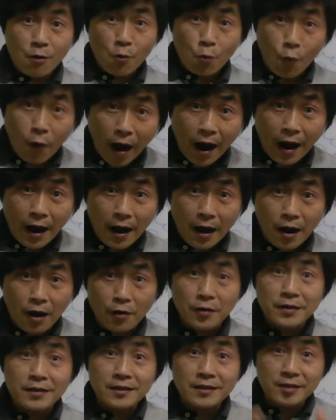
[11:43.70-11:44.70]

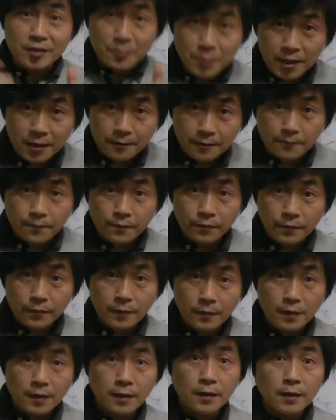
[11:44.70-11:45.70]
Wow, it's mean
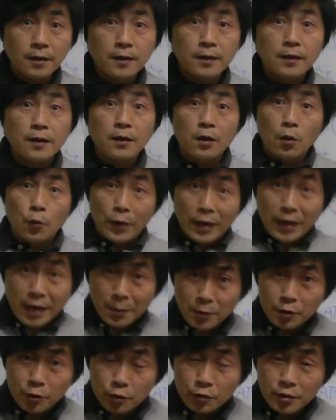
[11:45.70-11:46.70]

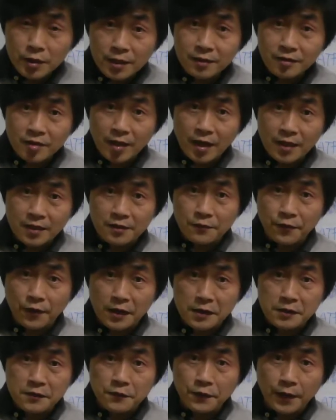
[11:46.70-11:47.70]
whenever you need creatine
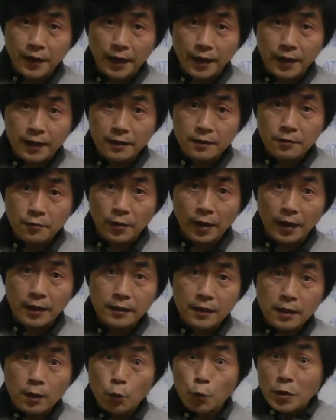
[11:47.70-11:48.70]
phosphate, right?
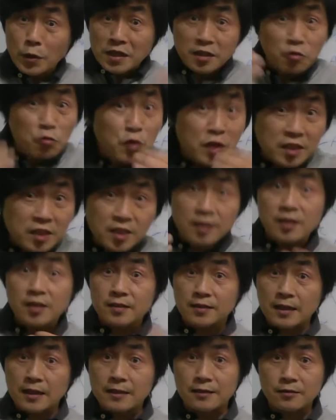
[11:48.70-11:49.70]
We need
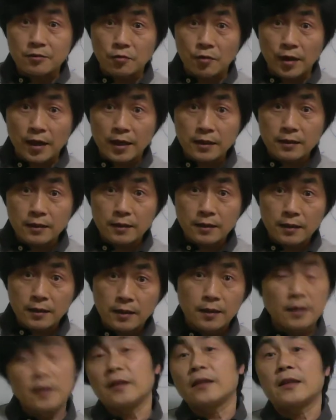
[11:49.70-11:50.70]
resynthesizes, right?
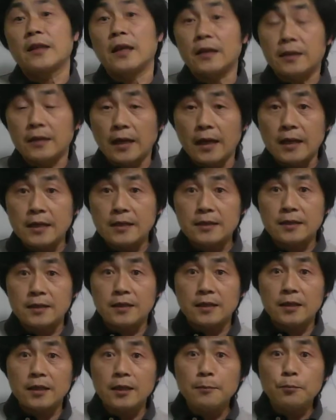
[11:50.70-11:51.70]
That
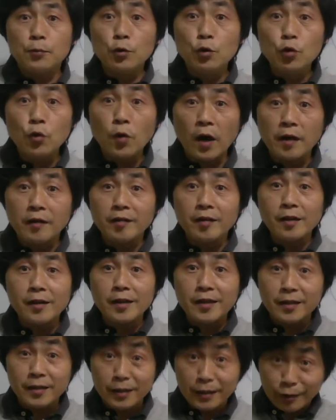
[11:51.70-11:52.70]
case, if you are
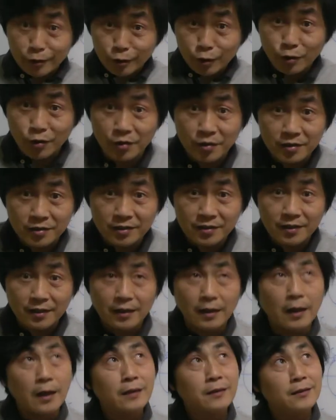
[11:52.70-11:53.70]
really endurance
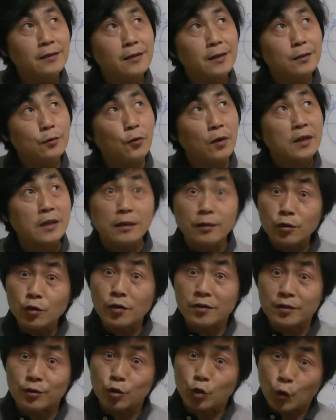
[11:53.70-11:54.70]
athlete or
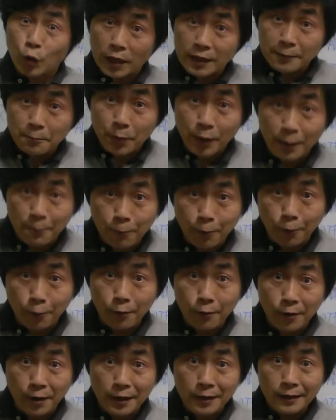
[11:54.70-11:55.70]
endurance trained
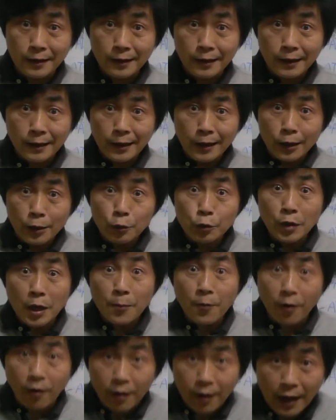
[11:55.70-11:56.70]
people, right? You
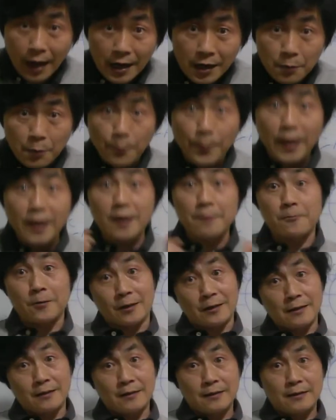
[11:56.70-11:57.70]
have a lot of benefit.